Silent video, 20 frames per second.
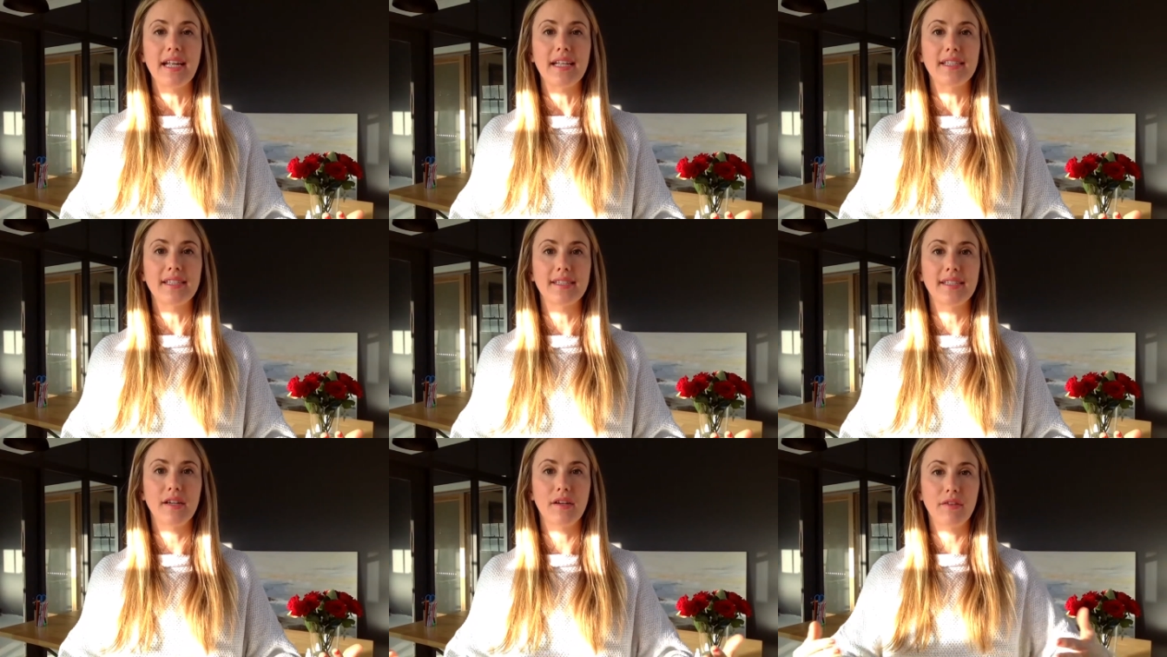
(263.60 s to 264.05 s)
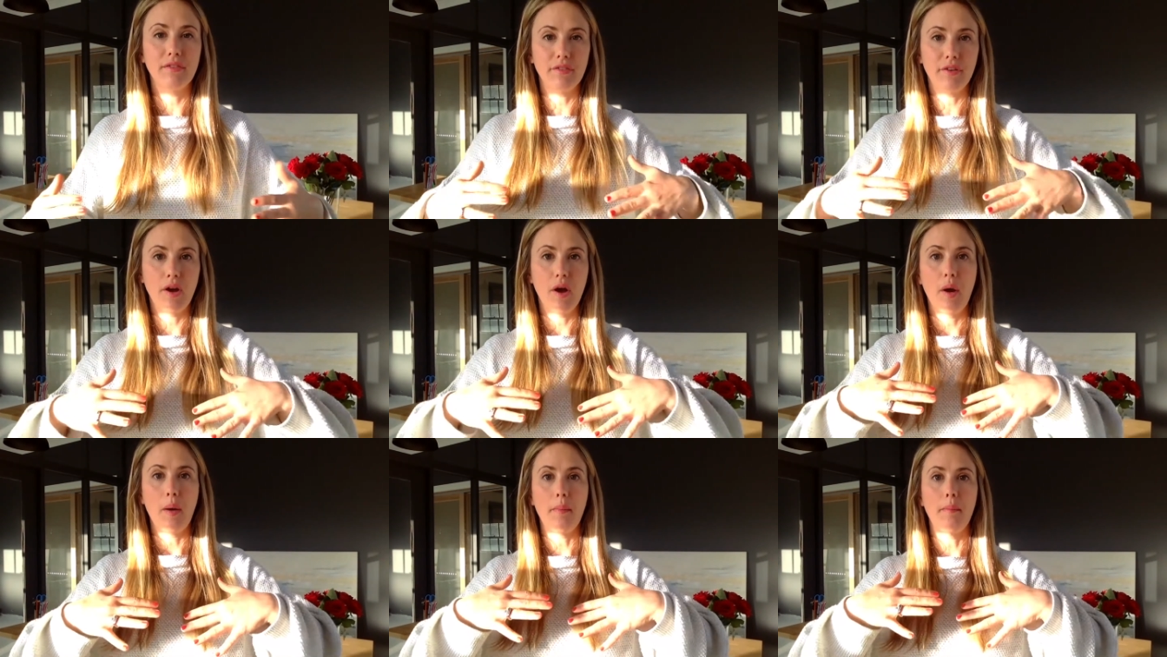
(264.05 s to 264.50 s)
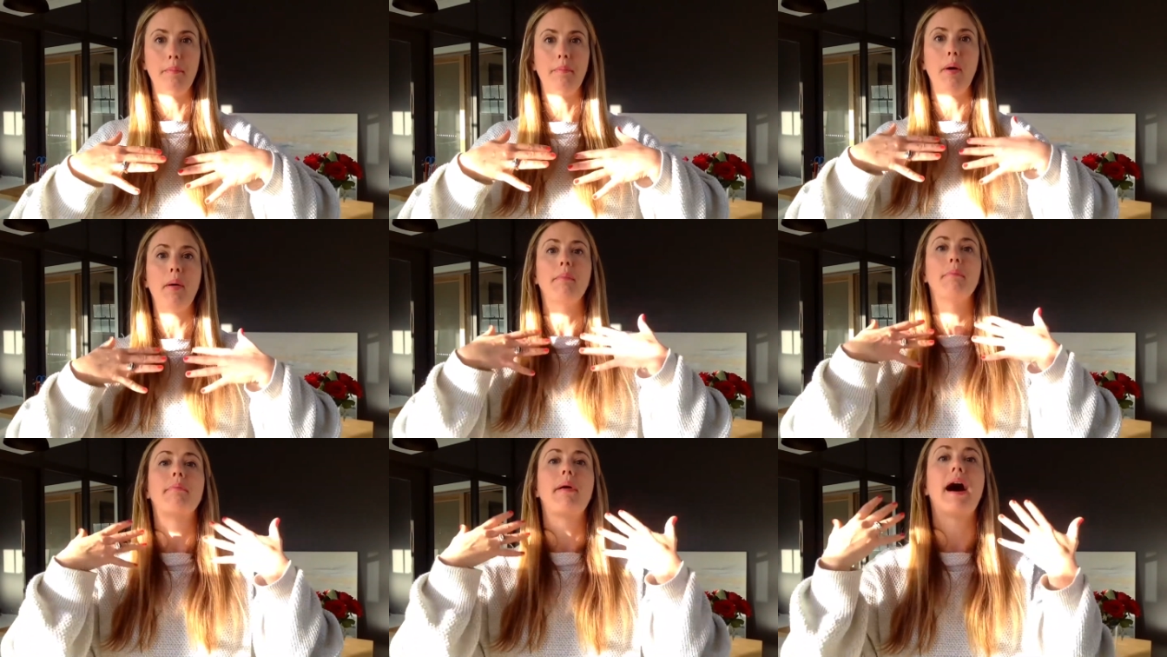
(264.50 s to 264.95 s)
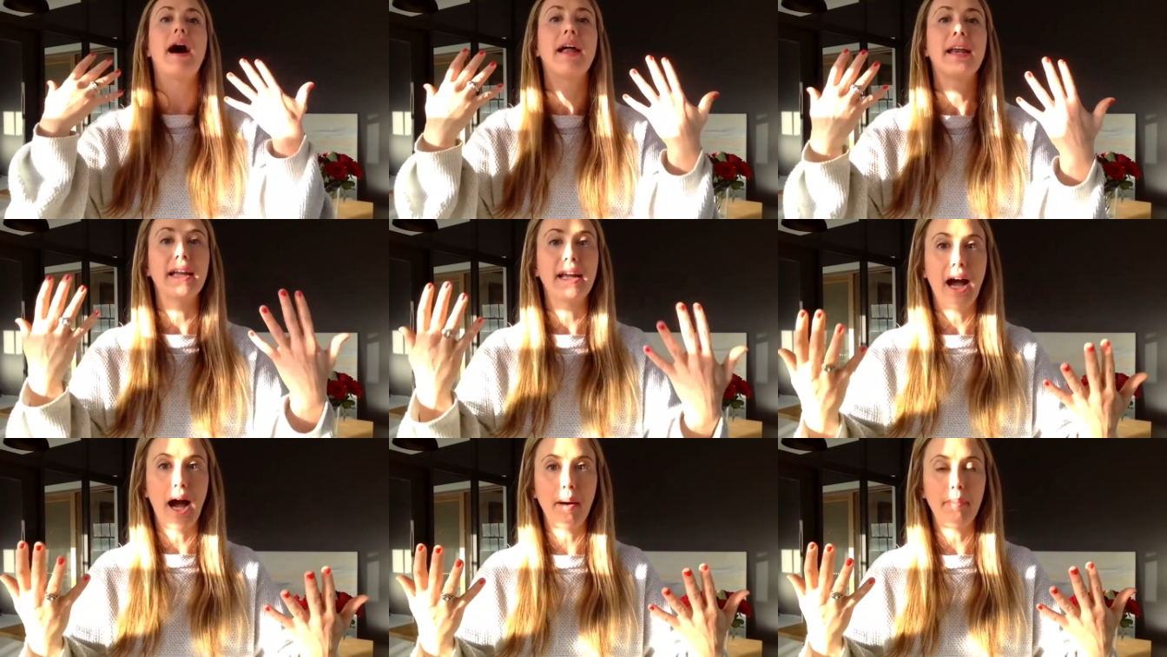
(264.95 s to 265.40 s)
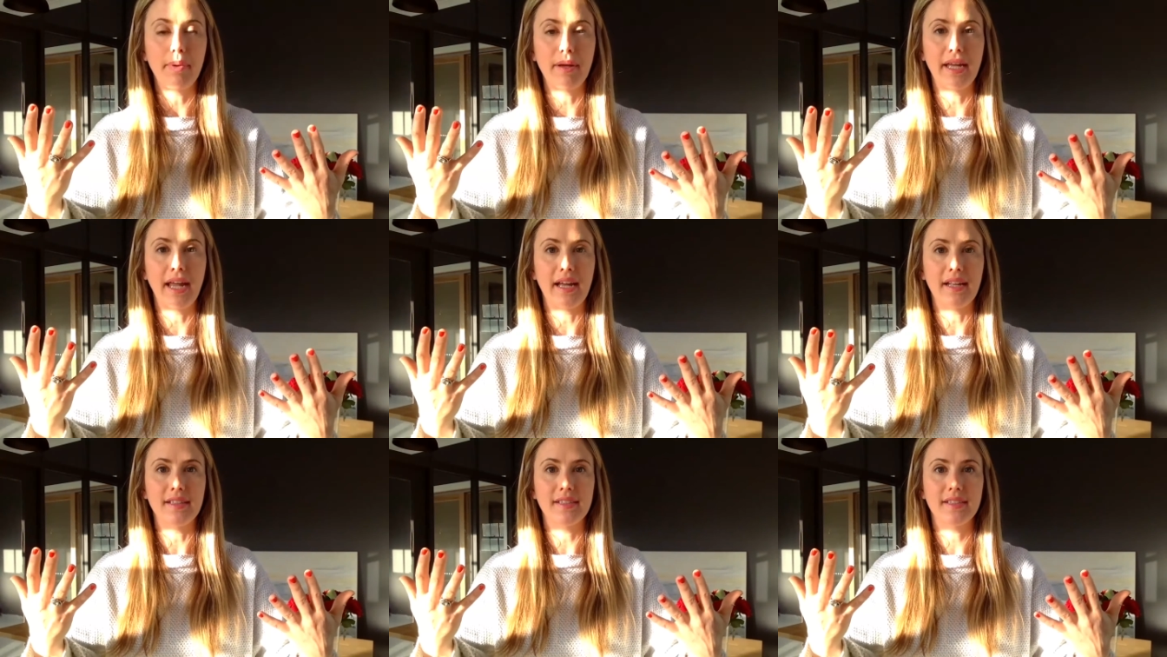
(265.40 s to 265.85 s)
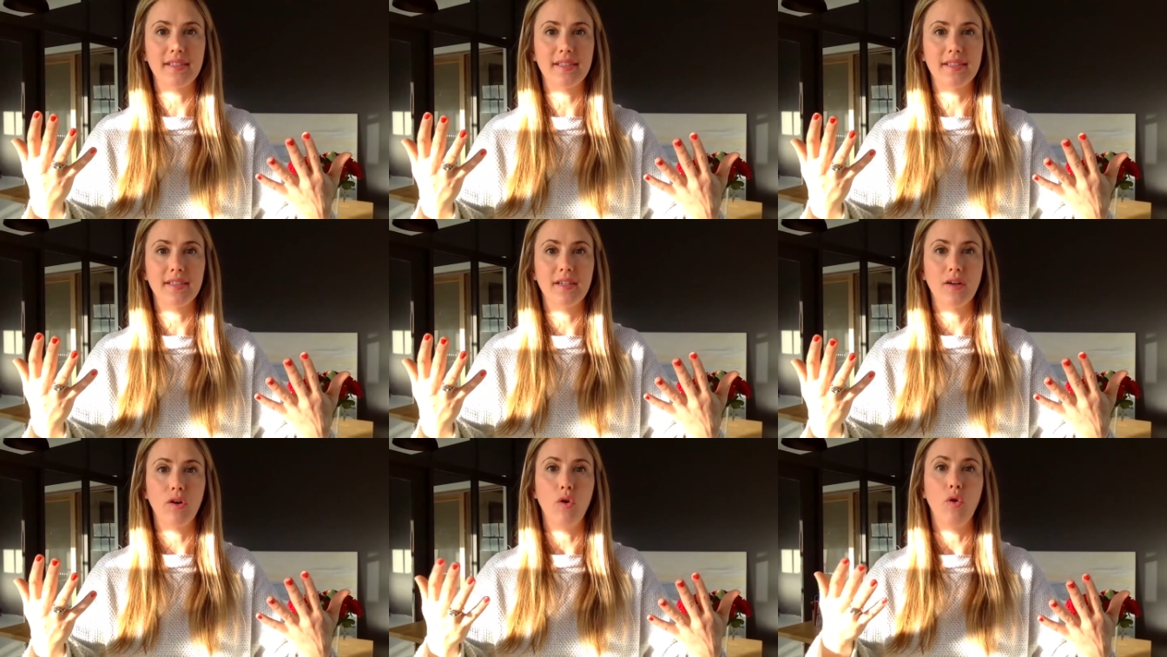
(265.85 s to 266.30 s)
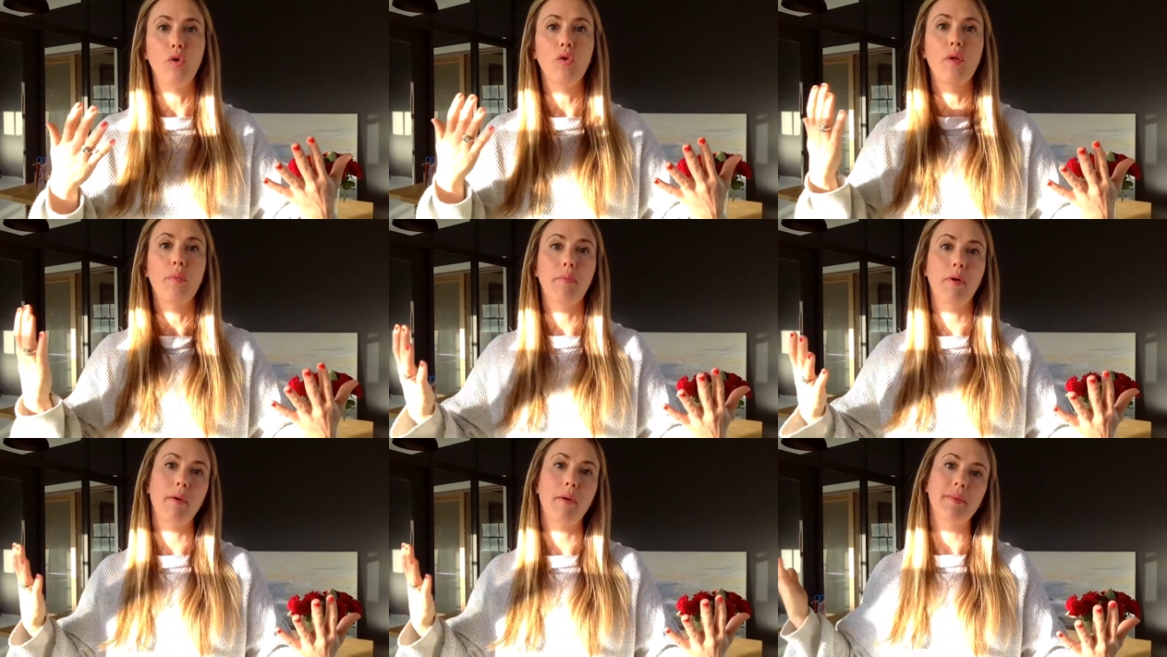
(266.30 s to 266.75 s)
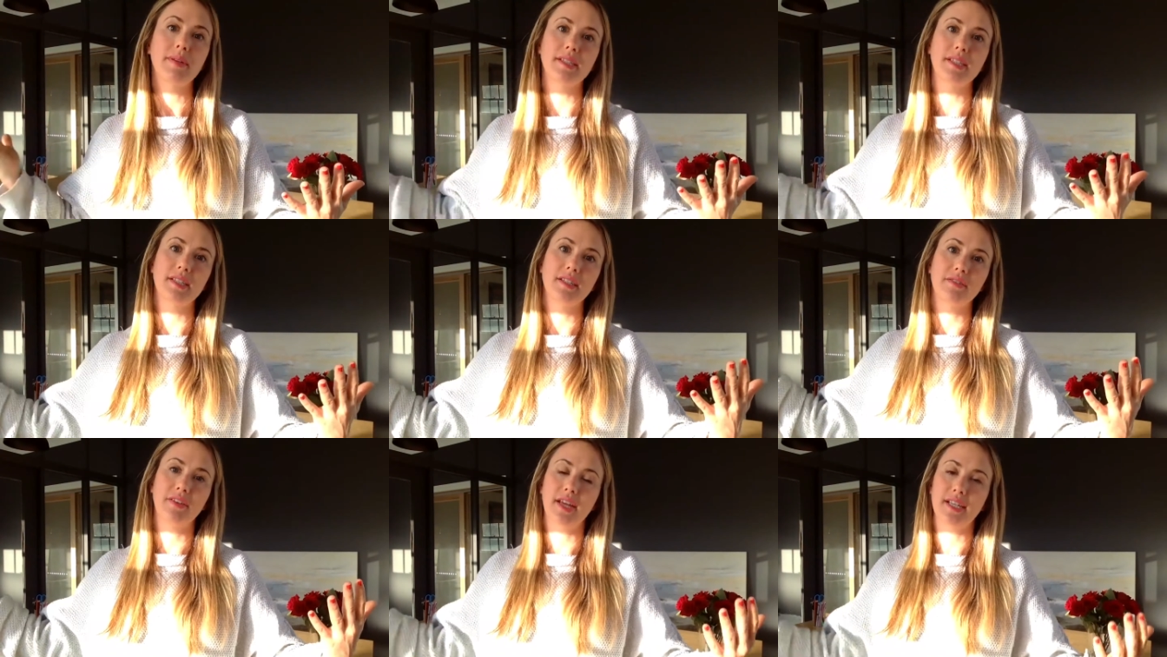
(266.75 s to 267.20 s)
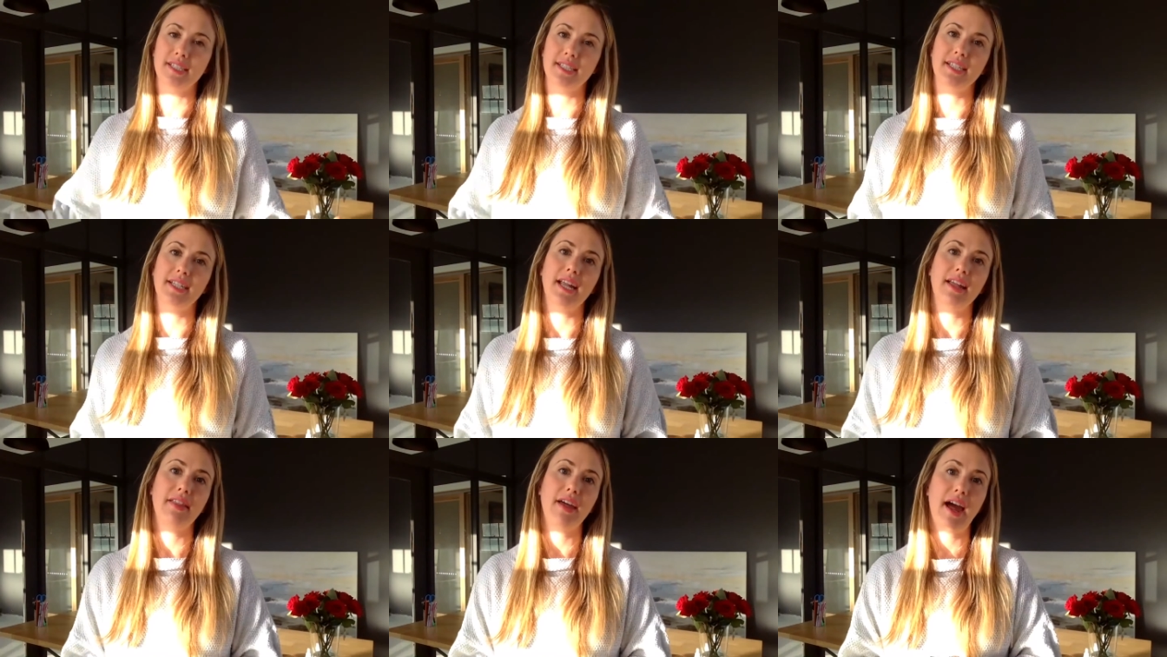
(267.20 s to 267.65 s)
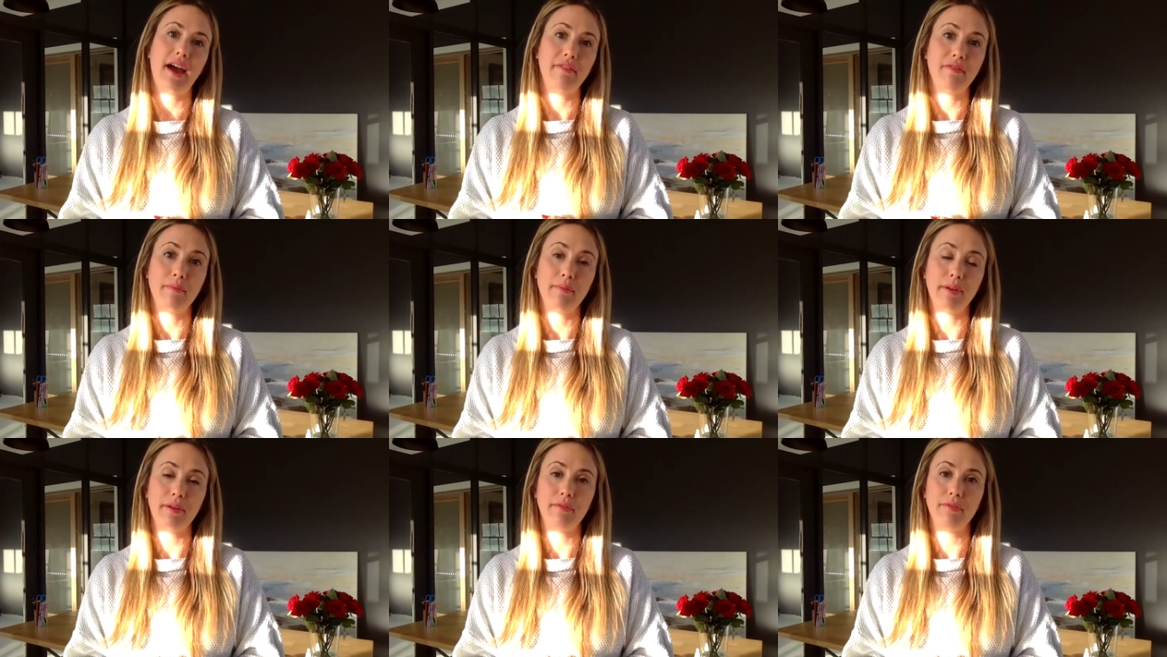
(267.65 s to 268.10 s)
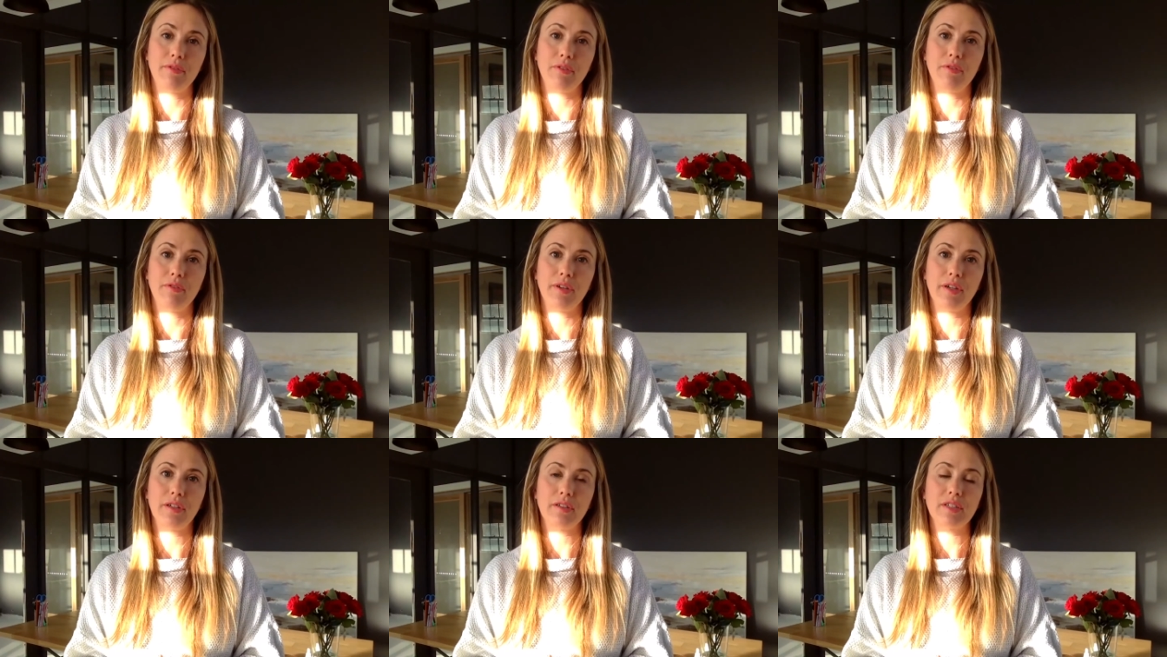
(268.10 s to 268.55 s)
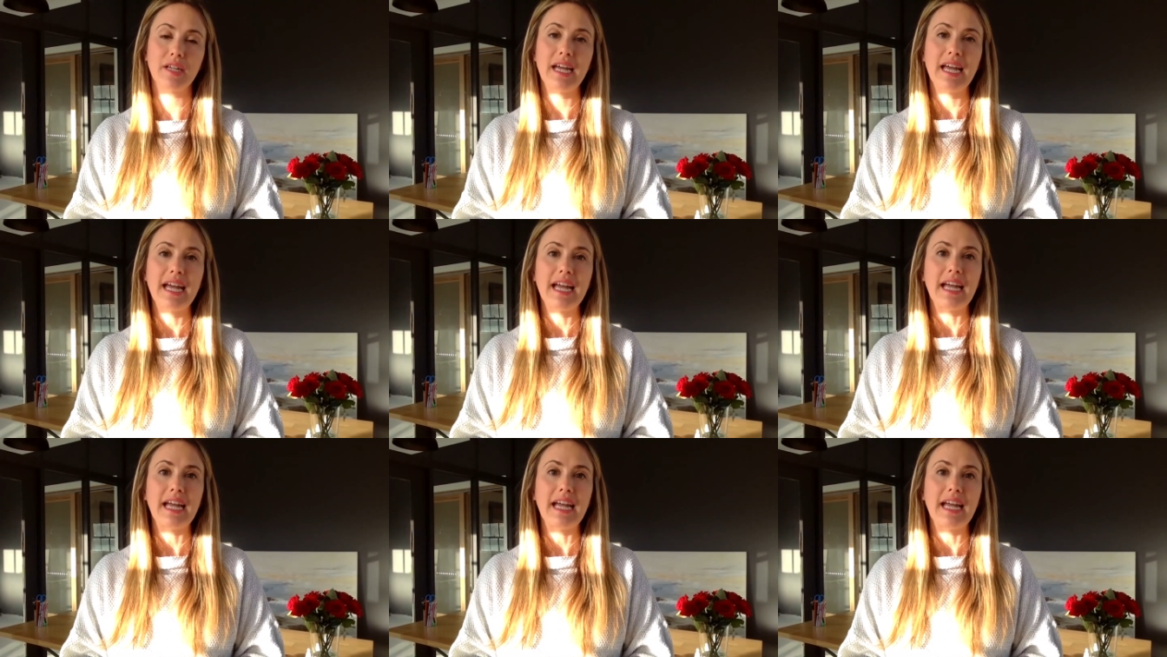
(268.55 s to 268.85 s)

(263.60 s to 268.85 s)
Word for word: instead of bombarding up against all the promises of yesterday that haven't been fulfilled.